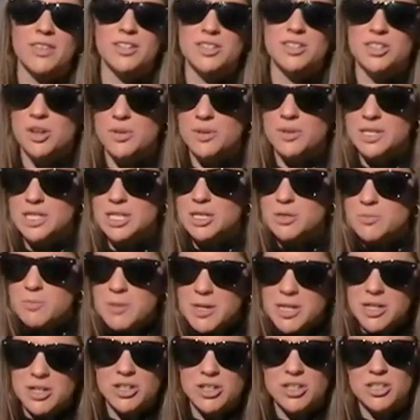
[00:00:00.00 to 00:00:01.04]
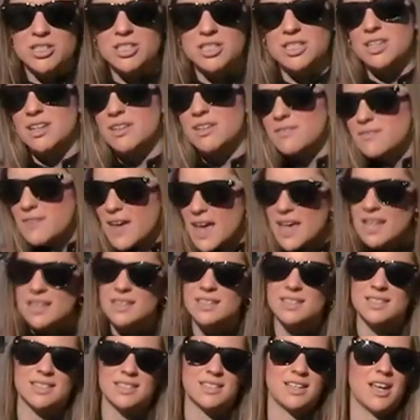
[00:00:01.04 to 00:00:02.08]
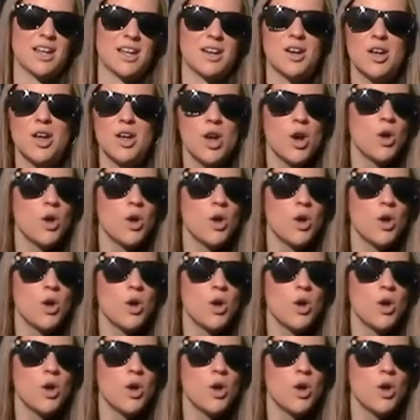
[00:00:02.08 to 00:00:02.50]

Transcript: There's always speakers and events and